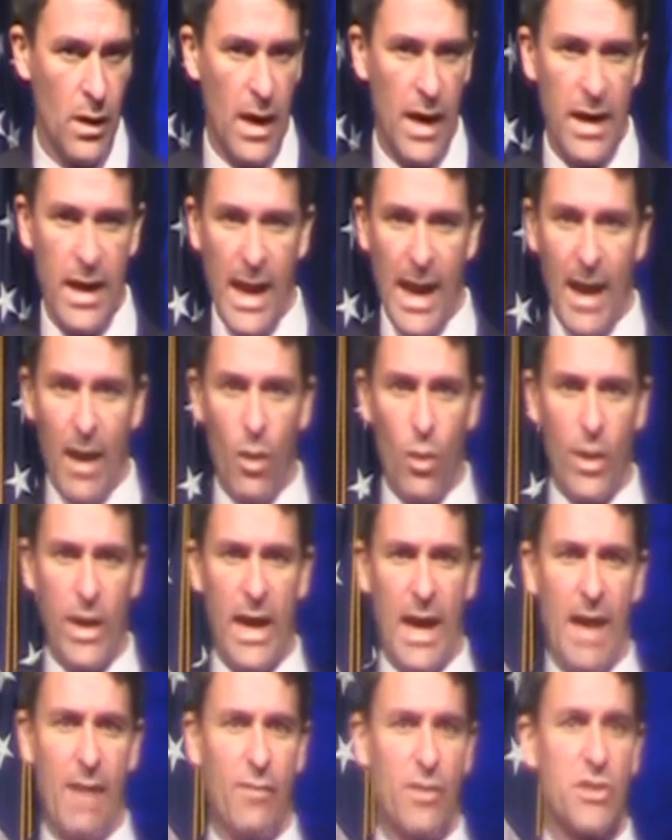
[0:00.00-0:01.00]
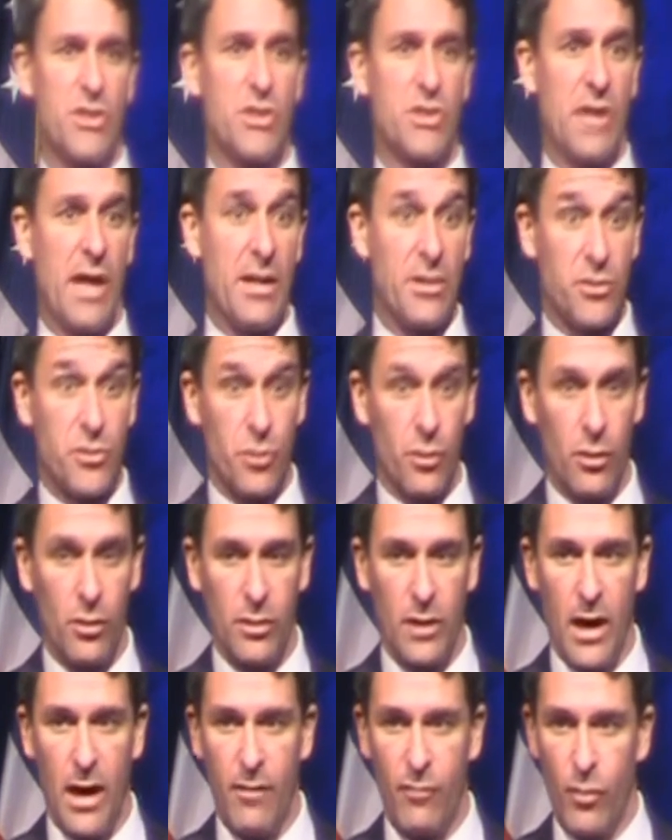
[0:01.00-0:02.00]
And now we have a central
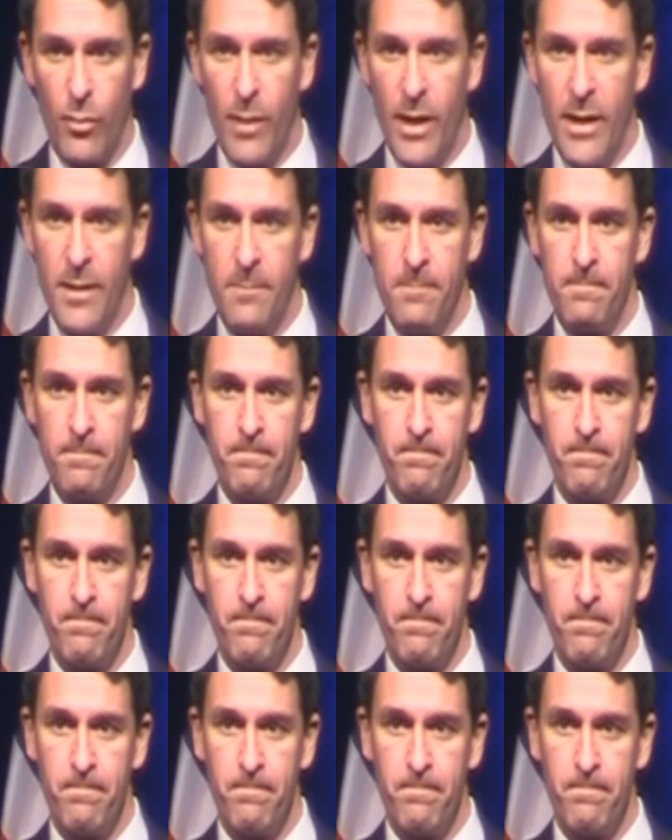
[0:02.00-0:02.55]
government